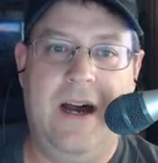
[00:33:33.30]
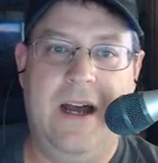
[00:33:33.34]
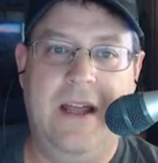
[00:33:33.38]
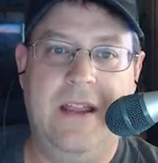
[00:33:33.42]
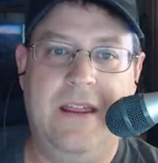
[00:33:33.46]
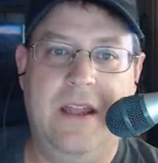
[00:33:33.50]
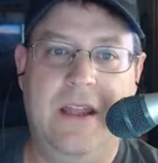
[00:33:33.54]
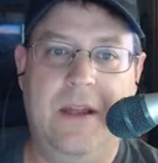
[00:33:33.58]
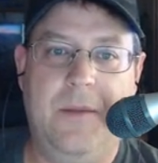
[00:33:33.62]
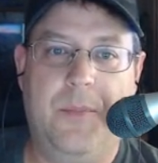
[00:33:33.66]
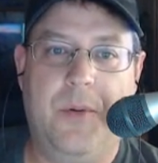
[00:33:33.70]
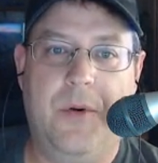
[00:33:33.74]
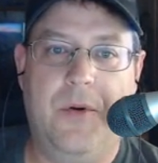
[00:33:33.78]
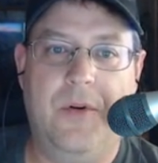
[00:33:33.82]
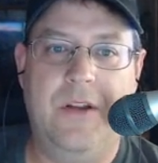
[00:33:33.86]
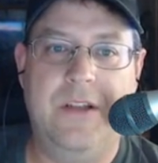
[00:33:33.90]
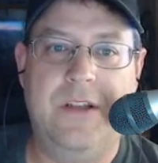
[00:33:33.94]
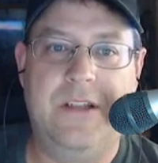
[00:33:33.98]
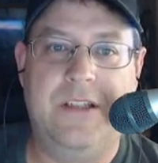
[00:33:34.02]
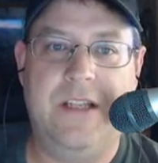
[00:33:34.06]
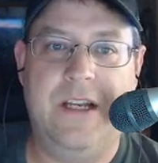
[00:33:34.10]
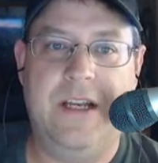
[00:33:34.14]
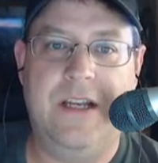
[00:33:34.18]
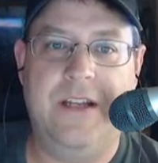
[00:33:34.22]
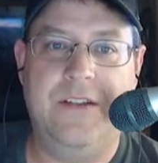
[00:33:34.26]
think
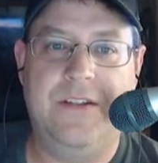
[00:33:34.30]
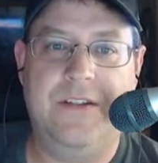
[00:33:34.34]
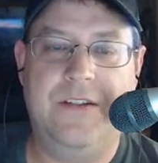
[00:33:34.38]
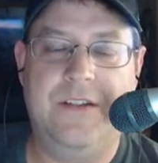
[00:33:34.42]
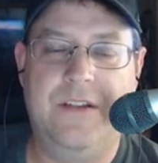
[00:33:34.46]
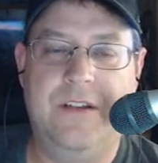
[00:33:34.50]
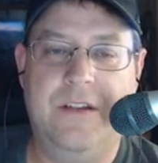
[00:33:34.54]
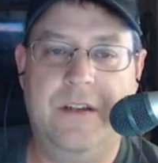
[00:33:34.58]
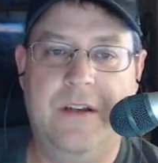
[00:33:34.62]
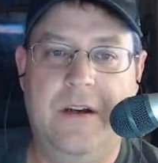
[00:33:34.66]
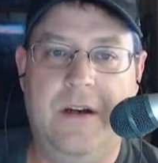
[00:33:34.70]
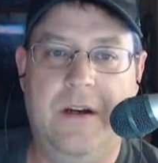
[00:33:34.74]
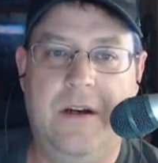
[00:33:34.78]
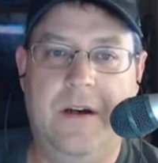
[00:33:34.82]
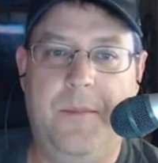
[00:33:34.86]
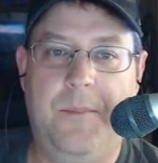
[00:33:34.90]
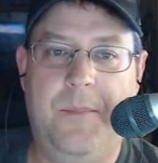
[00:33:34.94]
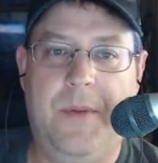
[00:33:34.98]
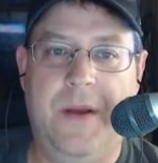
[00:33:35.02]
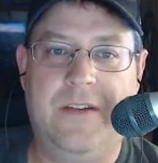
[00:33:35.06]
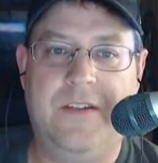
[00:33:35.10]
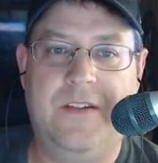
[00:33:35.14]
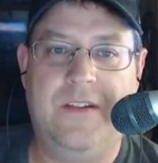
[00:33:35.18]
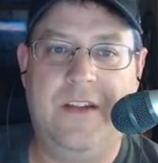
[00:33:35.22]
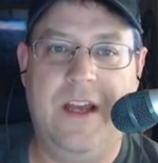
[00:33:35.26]
Parise's
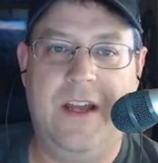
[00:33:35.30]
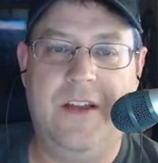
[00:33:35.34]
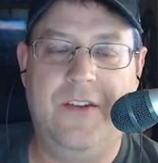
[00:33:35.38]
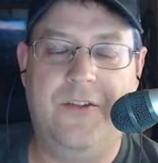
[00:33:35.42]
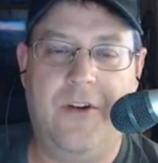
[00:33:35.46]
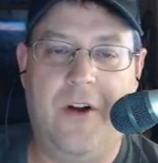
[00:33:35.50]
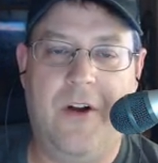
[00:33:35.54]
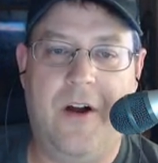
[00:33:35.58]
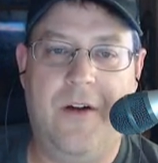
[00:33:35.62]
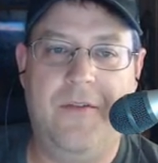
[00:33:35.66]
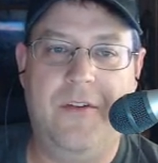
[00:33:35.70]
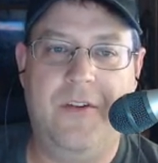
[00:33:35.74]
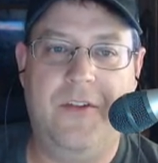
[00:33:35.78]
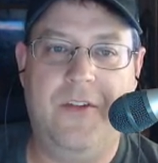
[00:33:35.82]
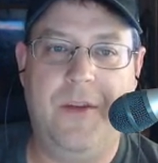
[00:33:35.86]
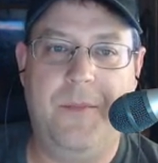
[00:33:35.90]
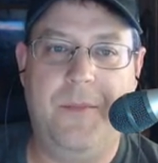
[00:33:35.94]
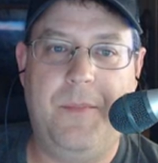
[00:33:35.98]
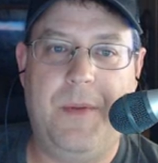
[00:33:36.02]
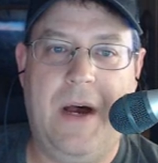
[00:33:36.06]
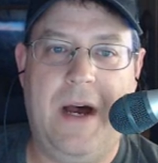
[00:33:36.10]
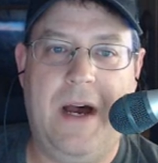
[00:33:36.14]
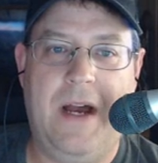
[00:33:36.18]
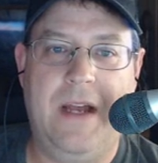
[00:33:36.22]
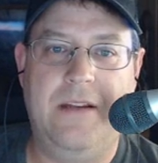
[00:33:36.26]
best days are obviously
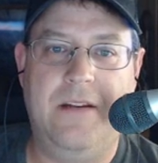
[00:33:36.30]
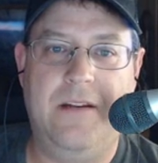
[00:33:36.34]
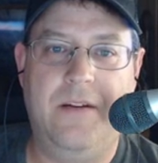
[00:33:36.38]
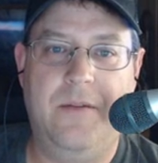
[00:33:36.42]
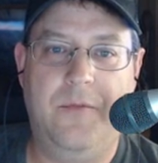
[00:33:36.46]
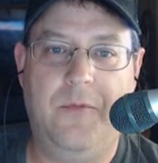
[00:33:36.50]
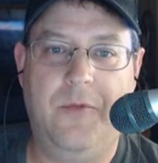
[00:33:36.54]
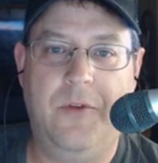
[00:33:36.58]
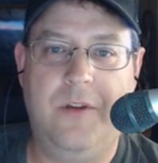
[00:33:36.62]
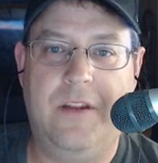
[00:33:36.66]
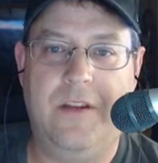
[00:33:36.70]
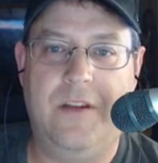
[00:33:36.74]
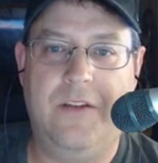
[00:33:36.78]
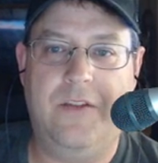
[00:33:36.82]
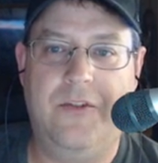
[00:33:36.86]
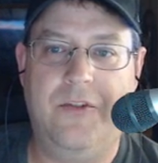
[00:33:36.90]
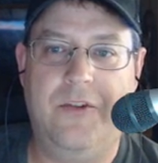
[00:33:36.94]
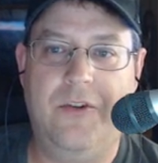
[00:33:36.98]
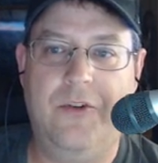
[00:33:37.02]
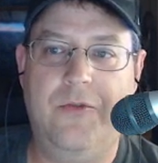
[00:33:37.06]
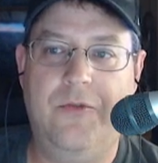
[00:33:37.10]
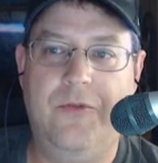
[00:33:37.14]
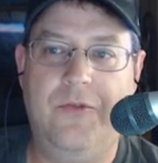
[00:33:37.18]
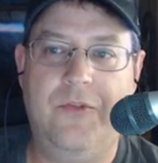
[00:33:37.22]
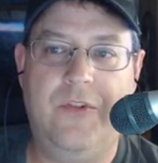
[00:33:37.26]
behind him with this
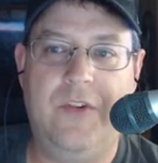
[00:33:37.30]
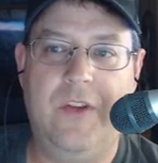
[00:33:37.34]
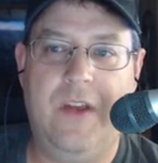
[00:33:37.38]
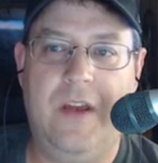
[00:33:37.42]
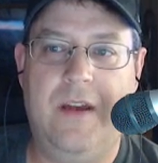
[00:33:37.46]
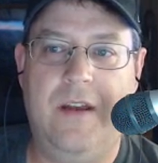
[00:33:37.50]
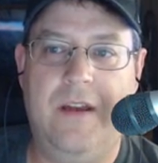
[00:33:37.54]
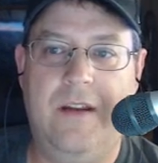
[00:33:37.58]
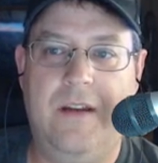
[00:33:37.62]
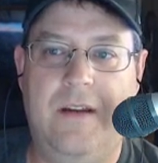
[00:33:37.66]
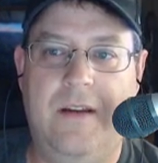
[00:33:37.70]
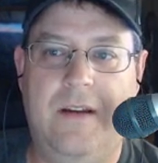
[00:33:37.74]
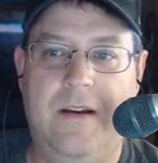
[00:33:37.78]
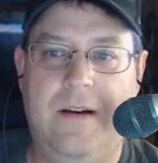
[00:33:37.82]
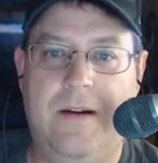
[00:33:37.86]
news, and